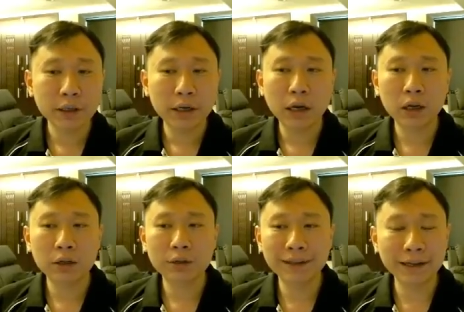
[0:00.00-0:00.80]

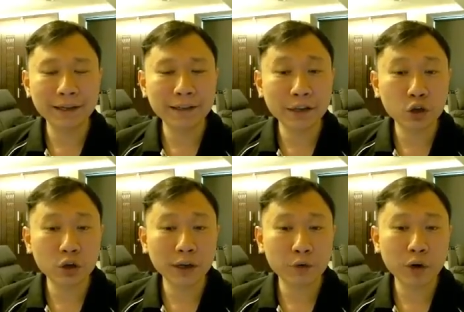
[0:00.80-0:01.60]
The earlier that you
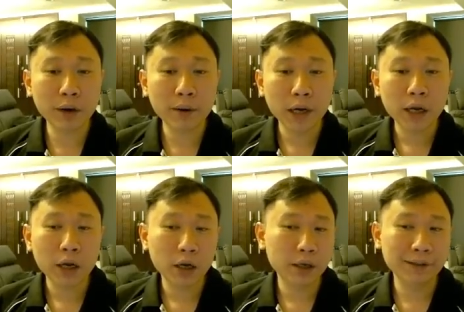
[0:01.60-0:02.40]
collect rare,
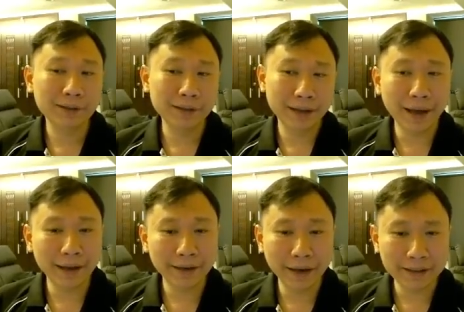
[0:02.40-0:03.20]

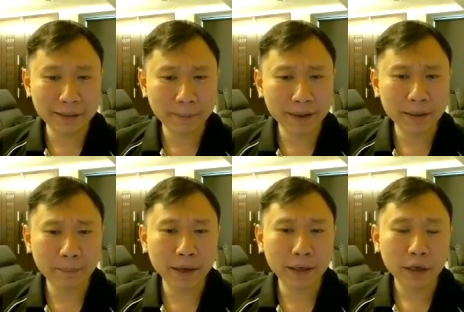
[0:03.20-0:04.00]
and it's better.
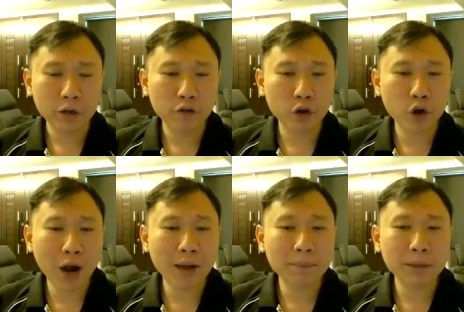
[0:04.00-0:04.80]
But for your
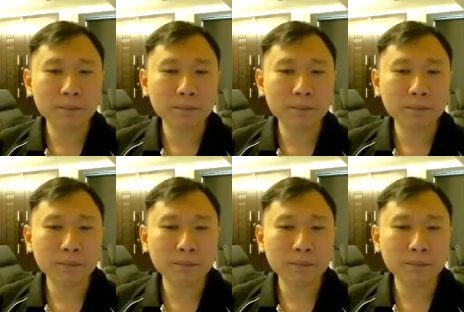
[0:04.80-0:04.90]
armor,